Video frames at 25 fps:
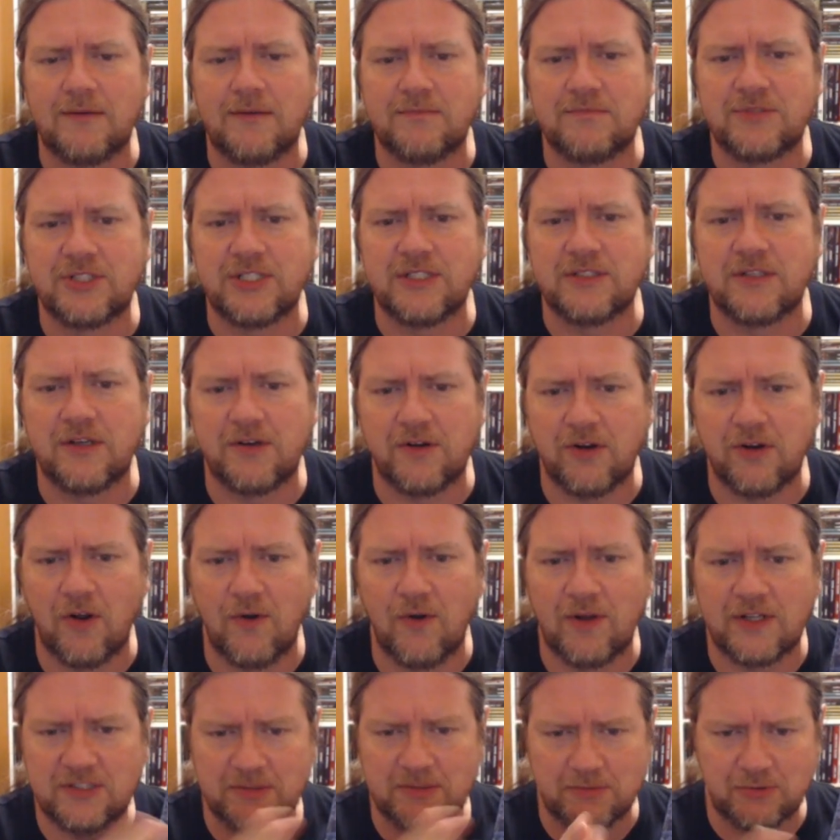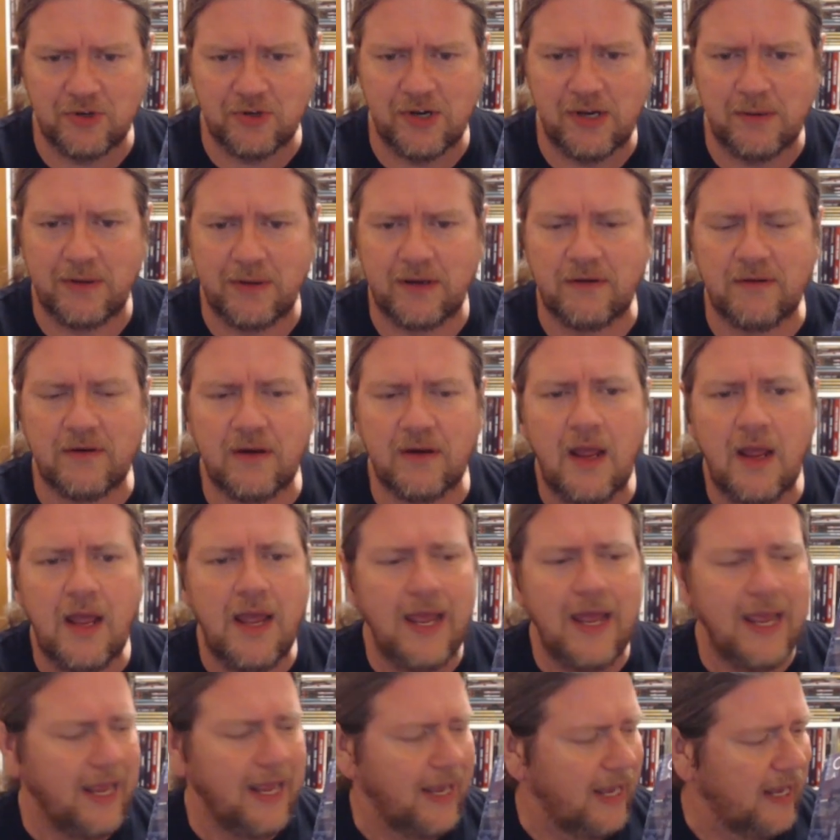She's undergoing some treatment,
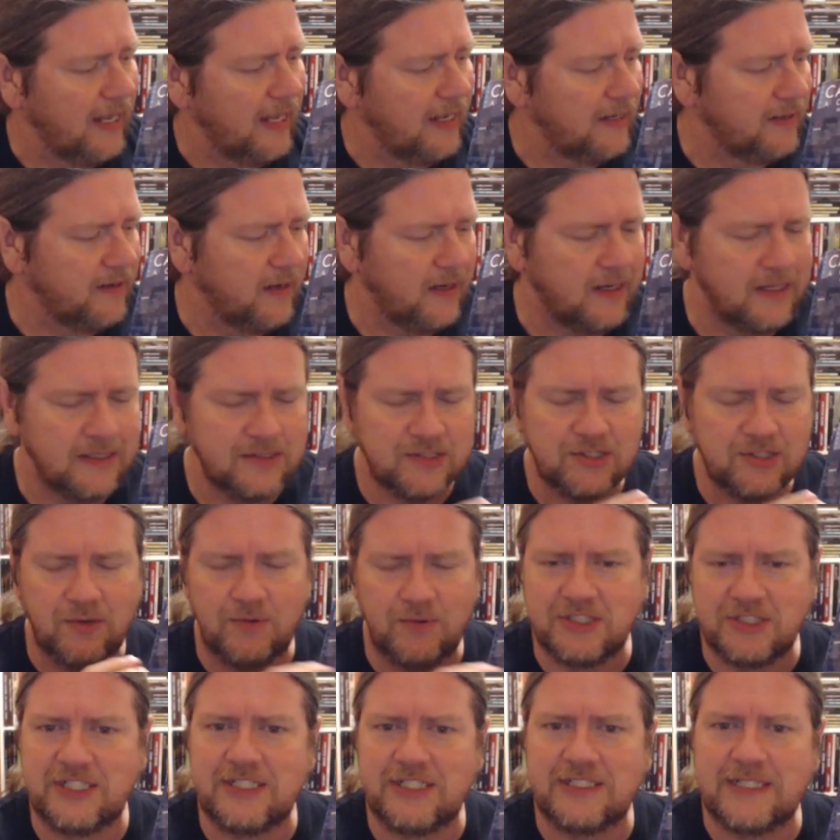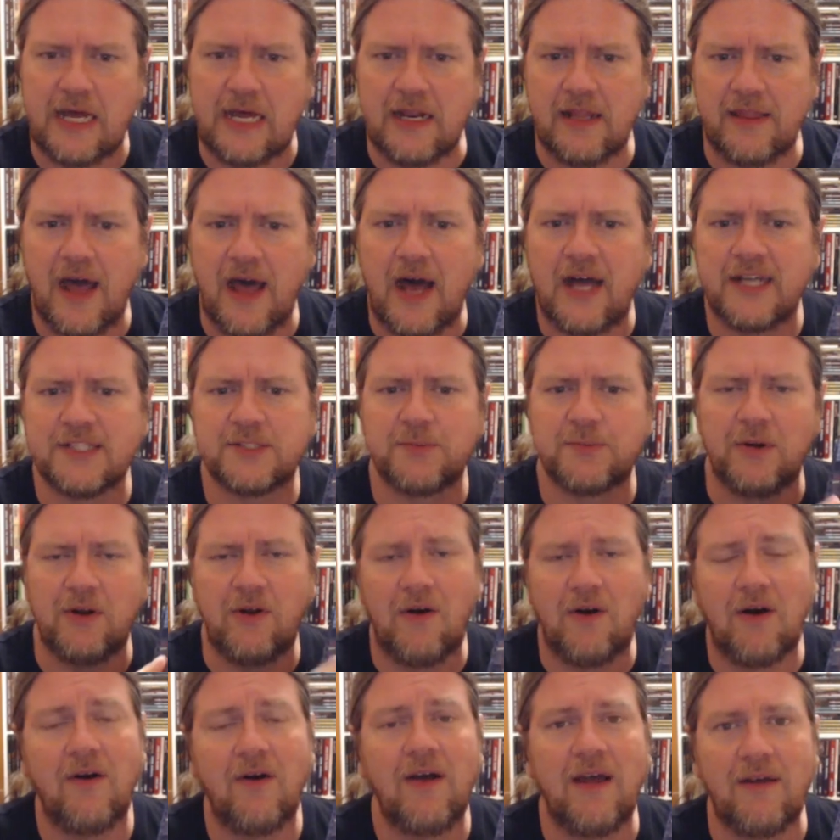and so when she's out of the
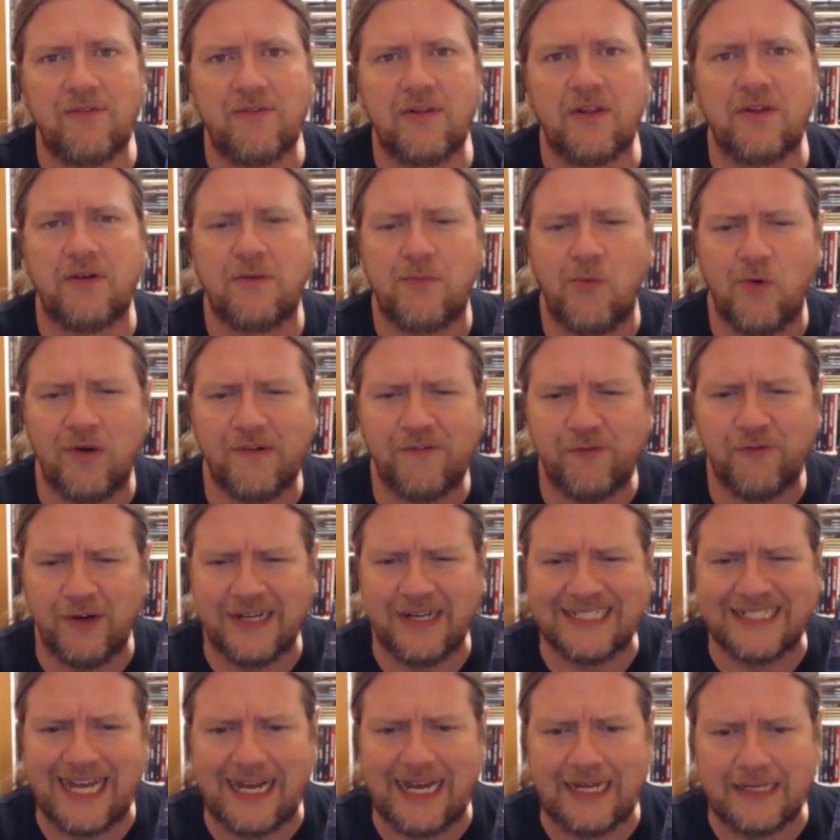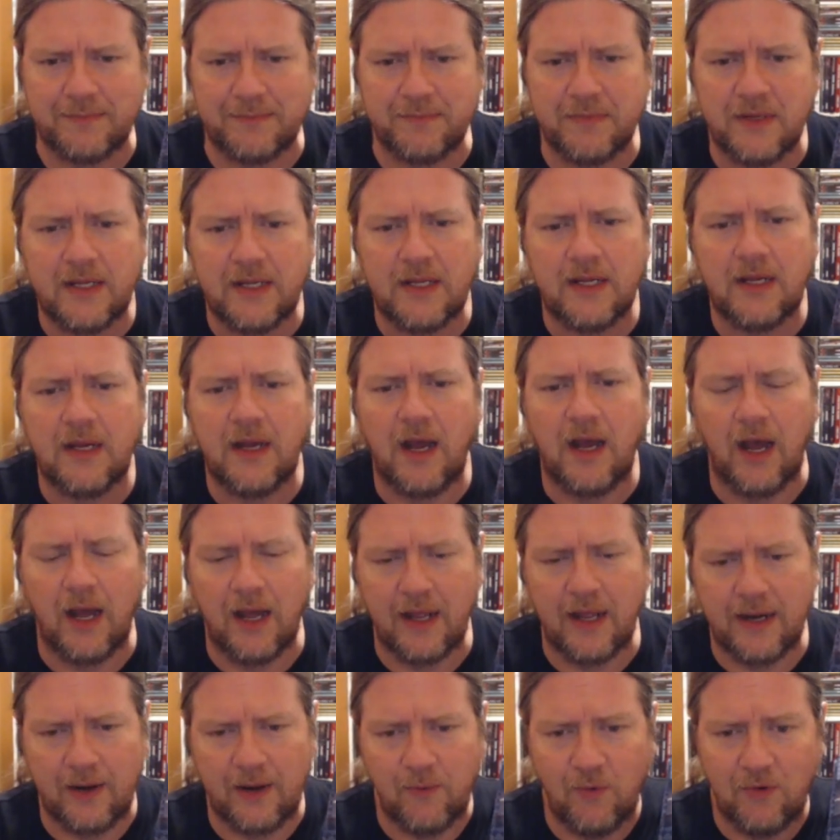hospital, I'll have a little more free time,
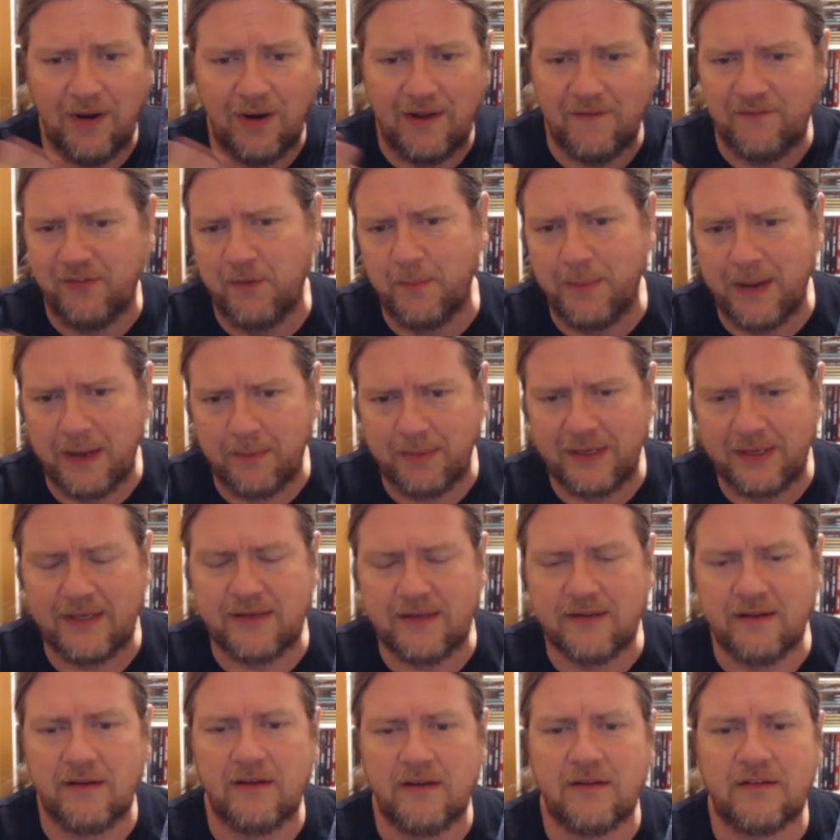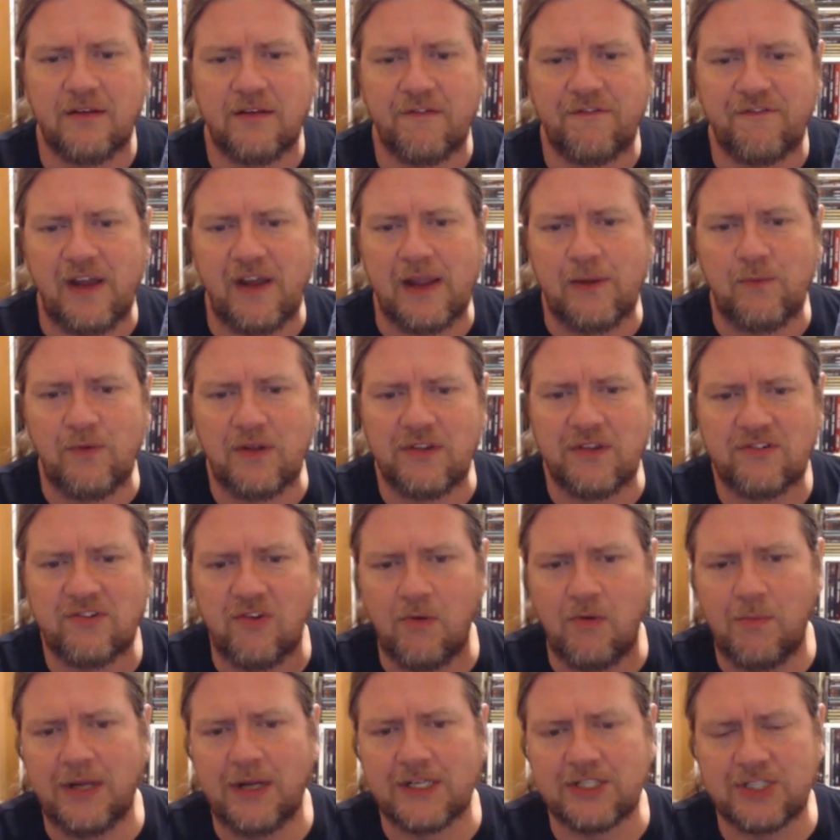and I won't have the baby to fight with
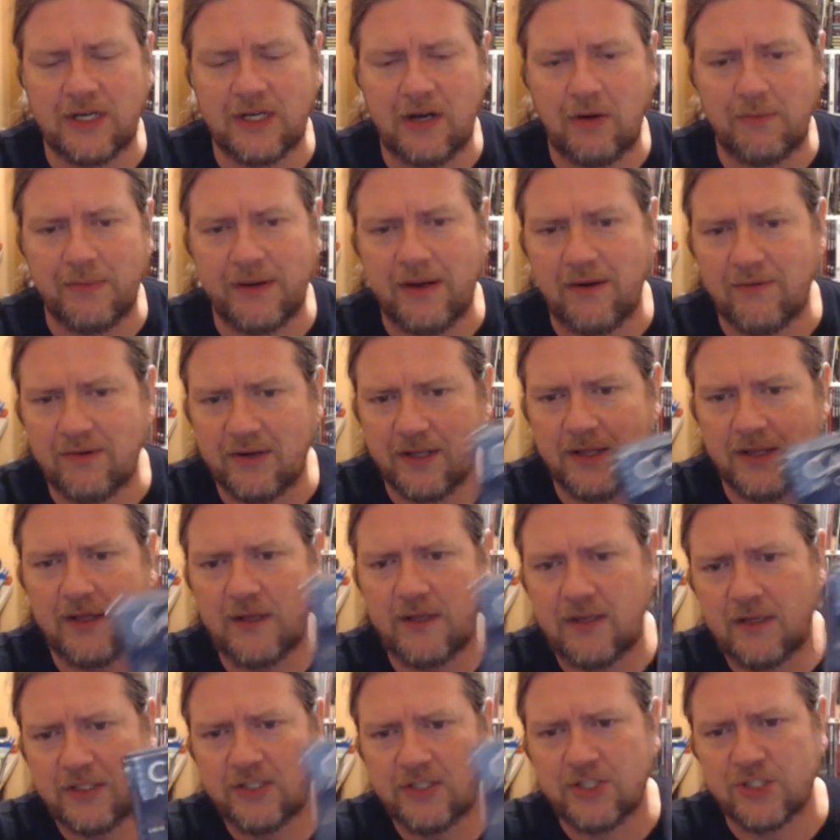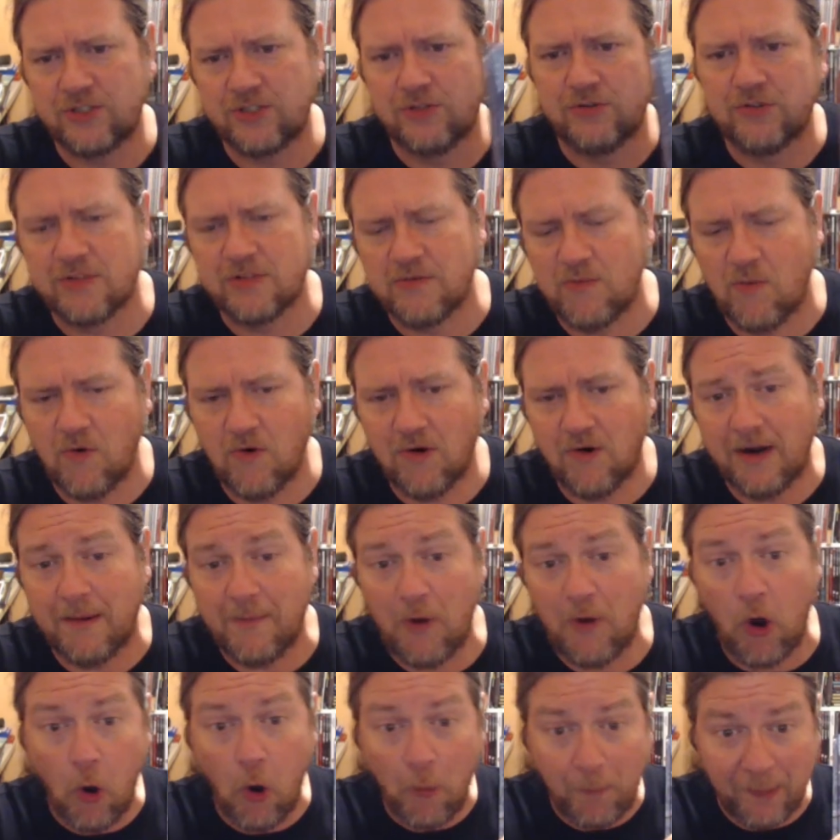so much, and I'll be able to do some more. And I'm
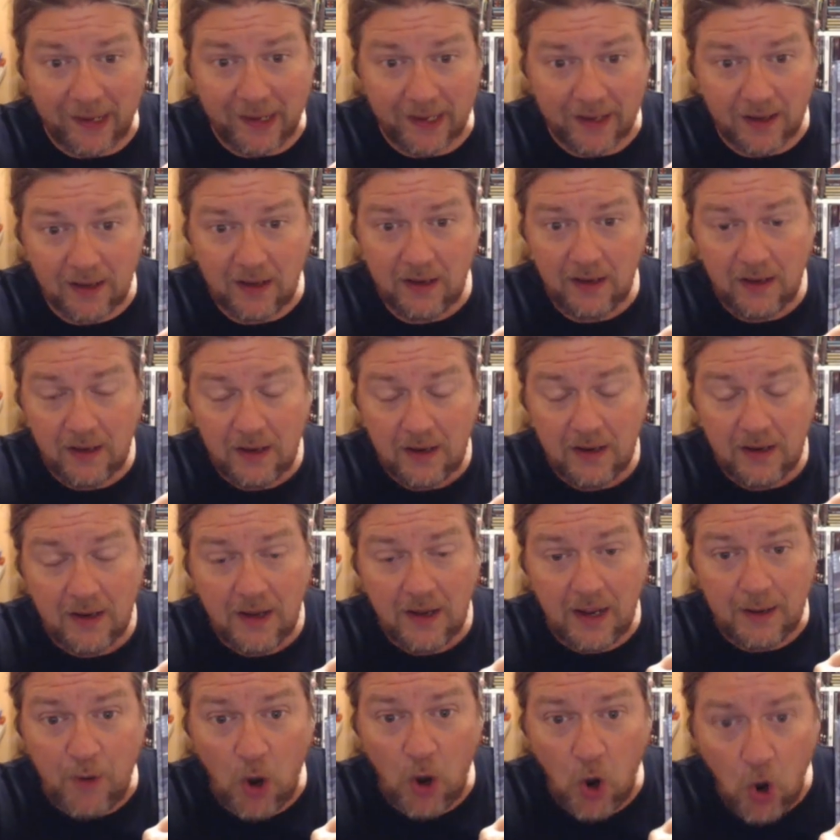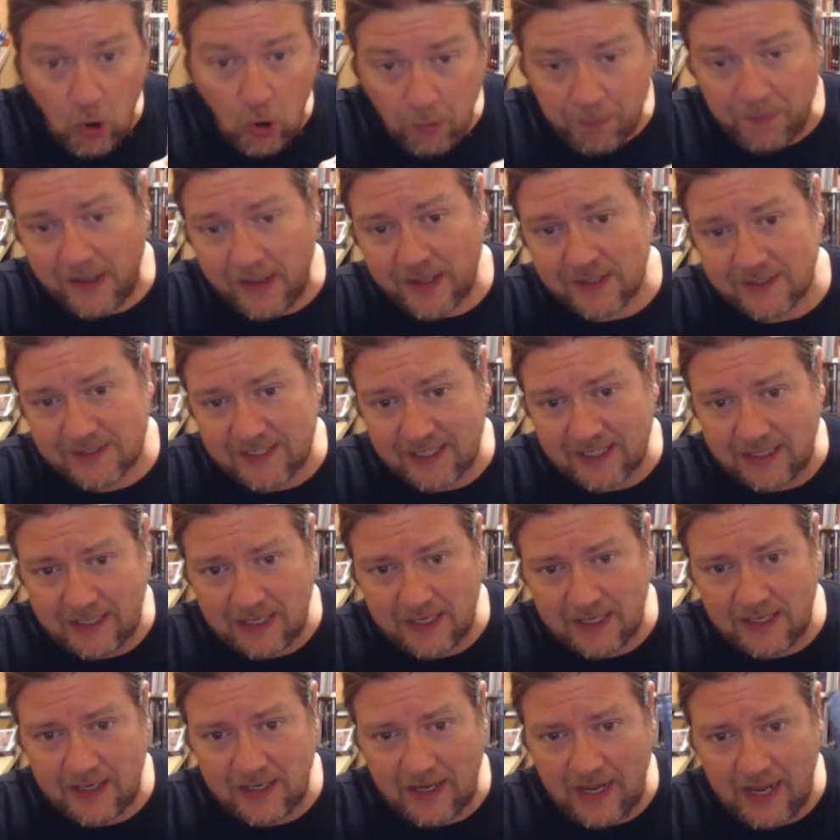hoping to
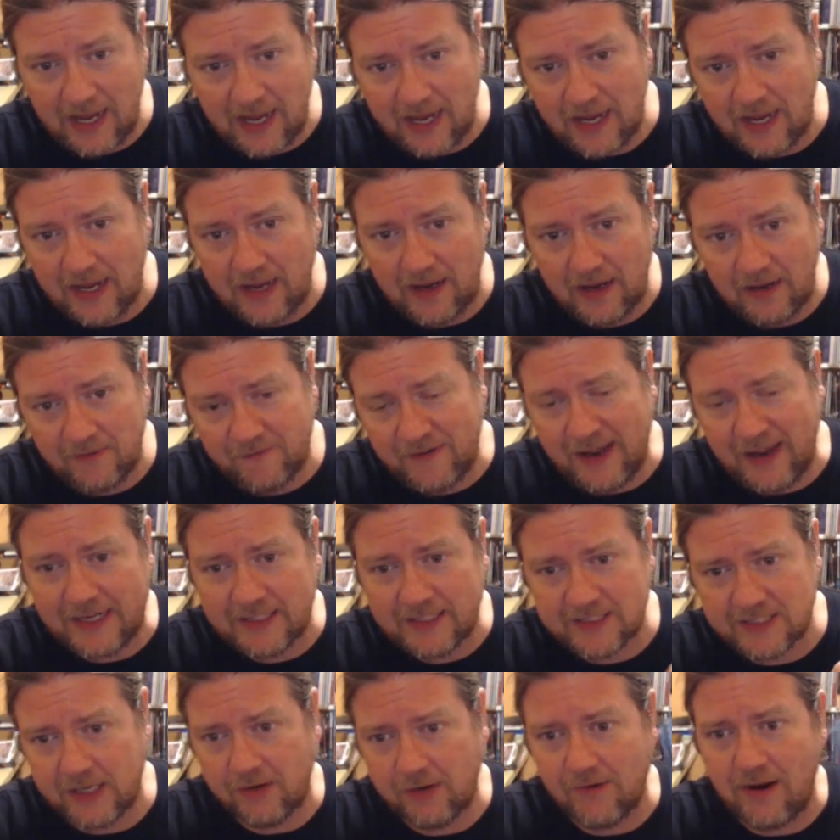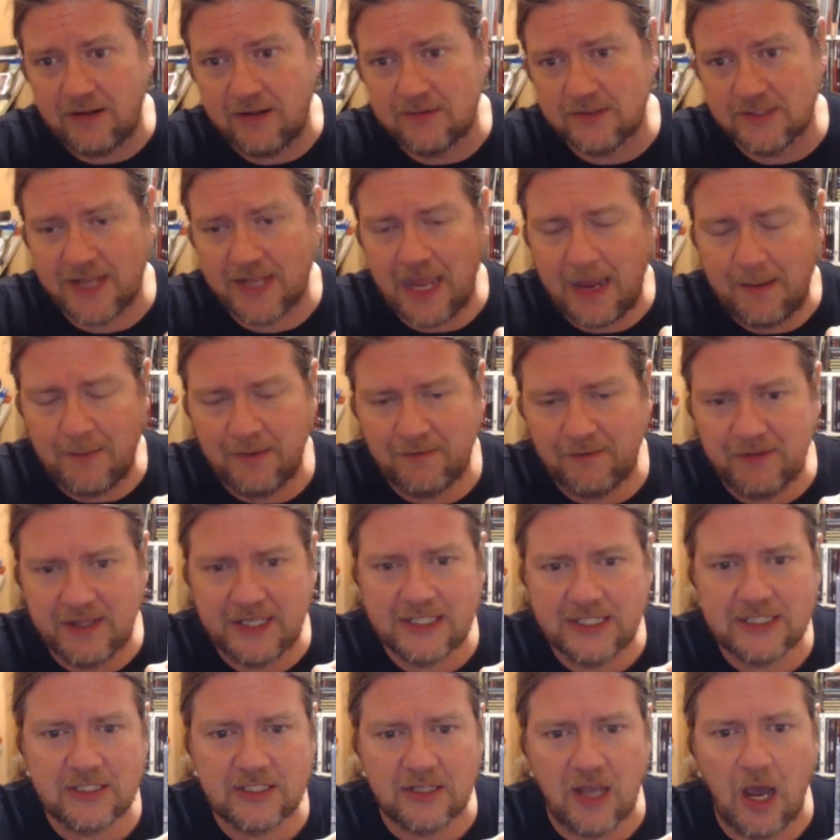get a Fantasy Grounds game of
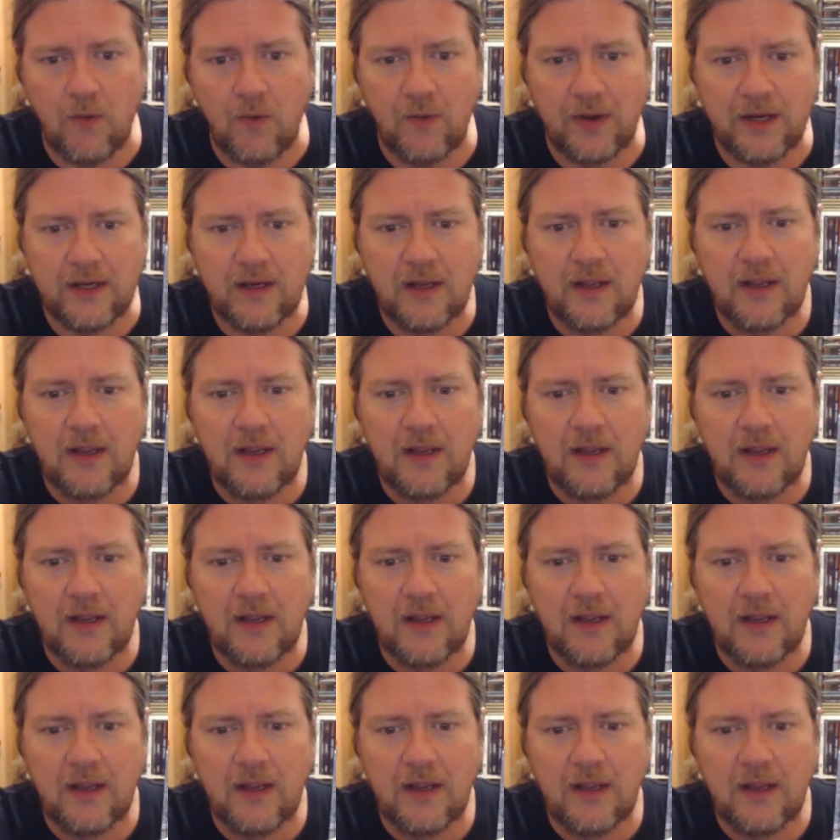this going